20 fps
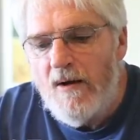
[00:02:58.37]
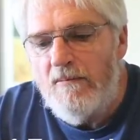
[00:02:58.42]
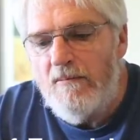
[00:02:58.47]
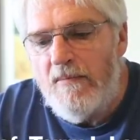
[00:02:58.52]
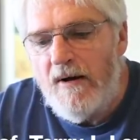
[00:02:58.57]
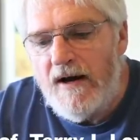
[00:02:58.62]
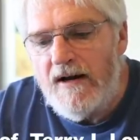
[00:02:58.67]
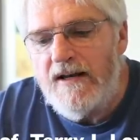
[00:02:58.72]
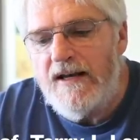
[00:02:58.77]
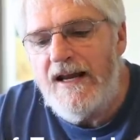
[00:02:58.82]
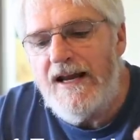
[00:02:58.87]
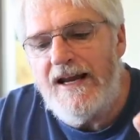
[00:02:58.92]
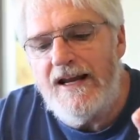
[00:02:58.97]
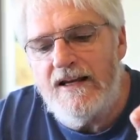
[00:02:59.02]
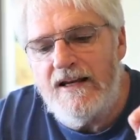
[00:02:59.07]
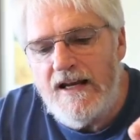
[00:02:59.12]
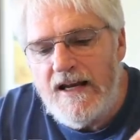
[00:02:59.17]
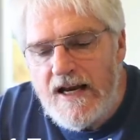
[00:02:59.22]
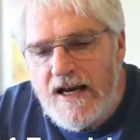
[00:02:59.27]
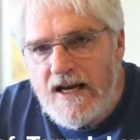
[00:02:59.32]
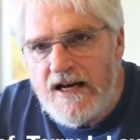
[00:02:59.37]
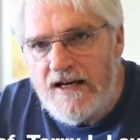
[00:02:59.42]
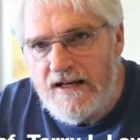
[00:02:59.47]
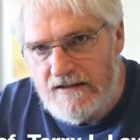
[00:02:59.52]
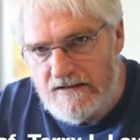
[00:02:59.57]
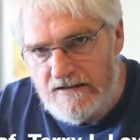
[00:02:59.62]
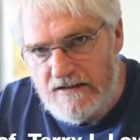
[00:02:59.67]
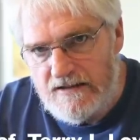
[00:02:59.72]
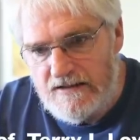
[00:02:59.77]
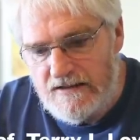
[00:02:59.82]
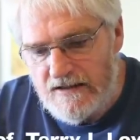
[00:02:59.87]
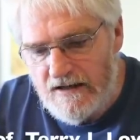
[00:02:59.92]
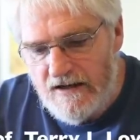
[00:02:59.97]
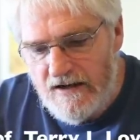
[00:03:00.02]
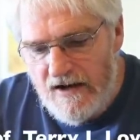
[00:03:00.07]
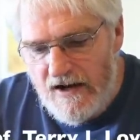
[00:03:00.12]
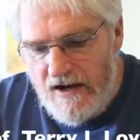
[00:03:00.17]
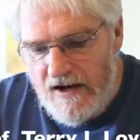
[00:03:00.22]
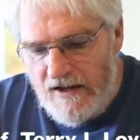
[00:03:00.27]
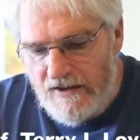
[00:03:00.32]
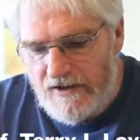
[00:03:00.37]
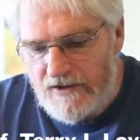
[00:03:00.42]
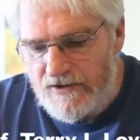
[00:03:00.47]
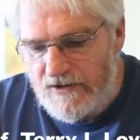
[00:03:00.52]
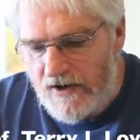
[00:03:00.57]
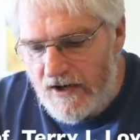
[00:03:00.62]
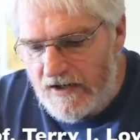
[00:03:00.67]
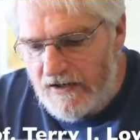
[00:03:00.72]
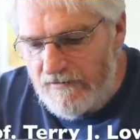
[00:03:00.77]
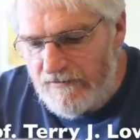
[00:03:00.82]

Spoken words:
But it is. The Drug